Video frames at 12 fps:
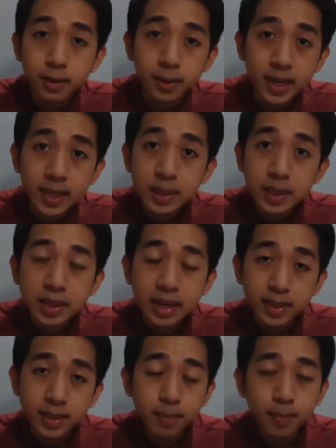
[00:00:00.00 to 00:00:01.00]
The
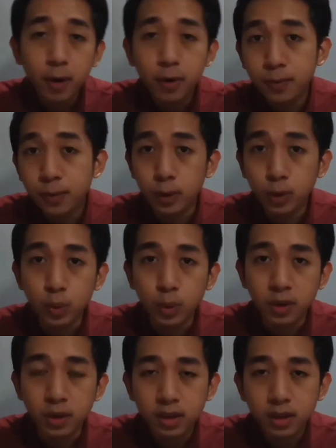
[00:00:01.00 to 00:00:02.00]
internet is a powerful
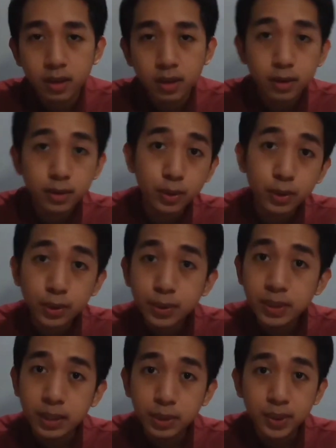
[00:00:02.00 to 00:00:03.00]
tool, so
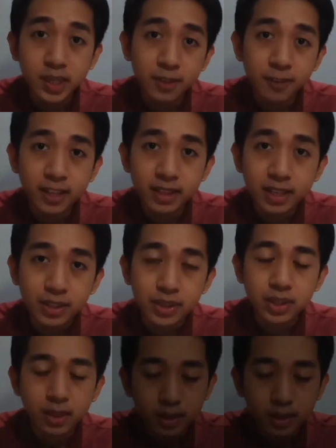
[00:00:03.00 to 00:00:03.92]
use it to your advantage.